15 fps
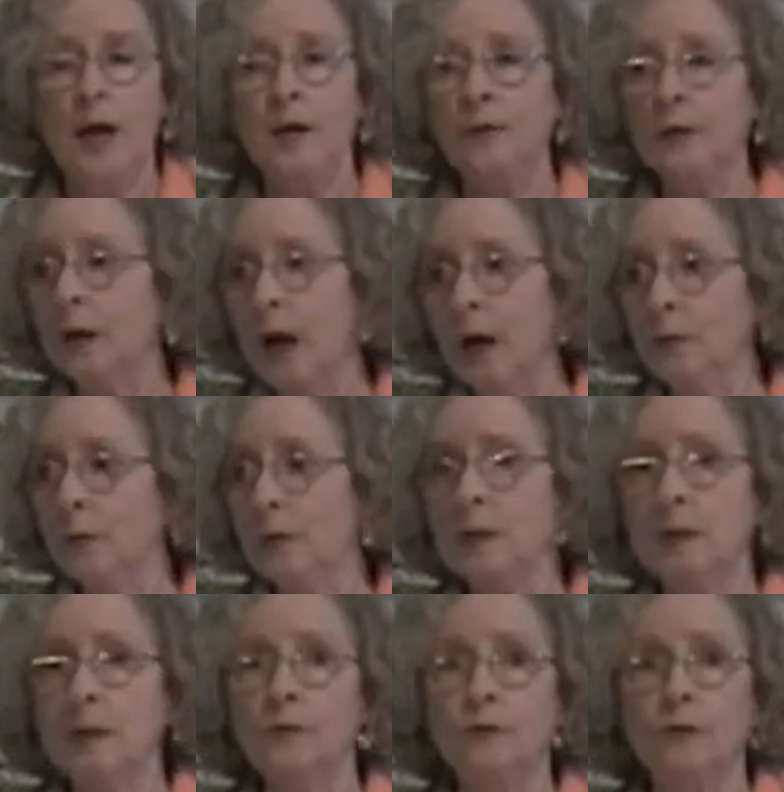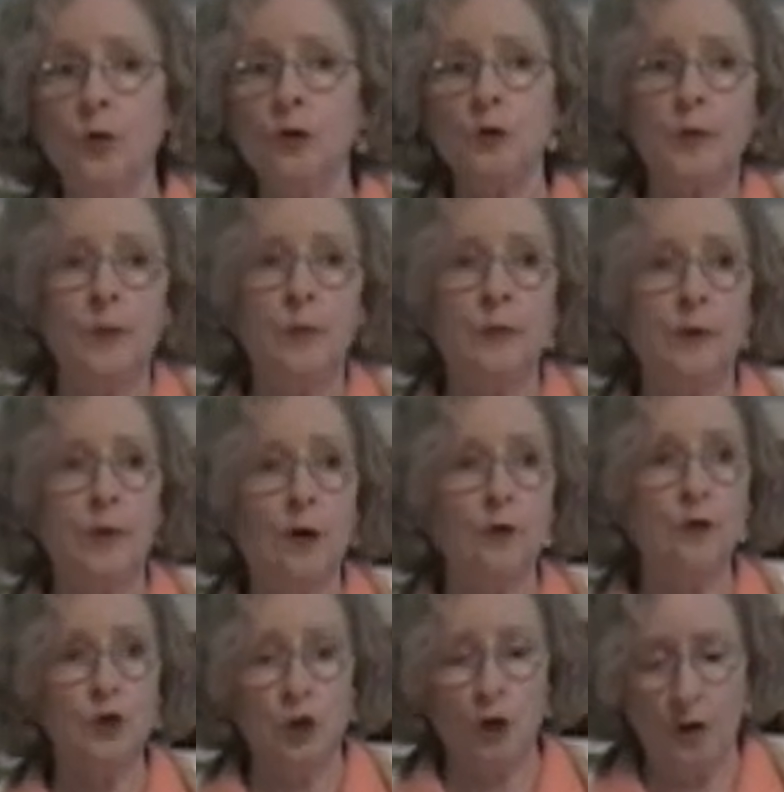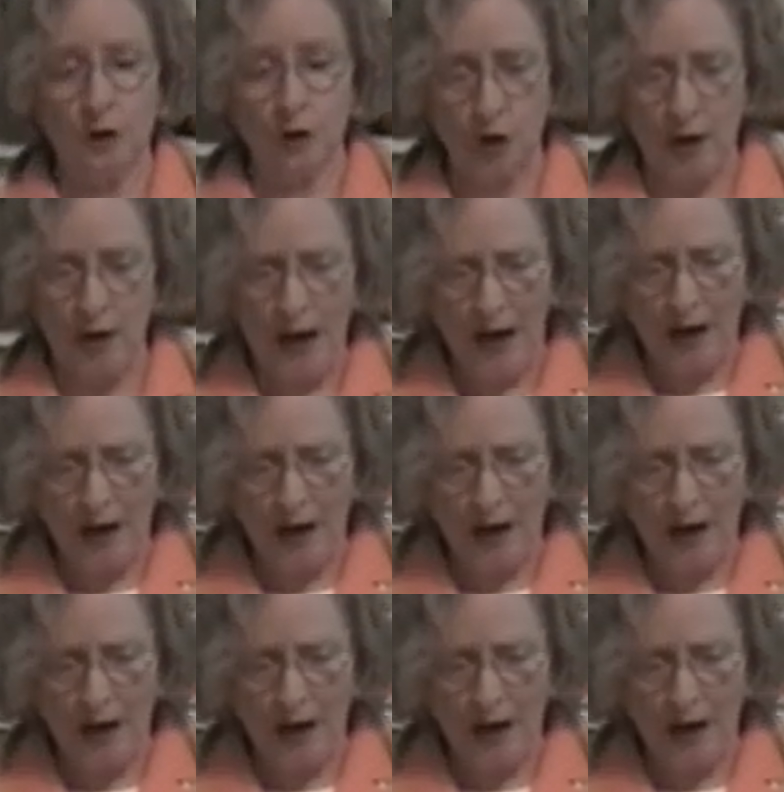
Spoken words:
if the government didn't force people to go to church?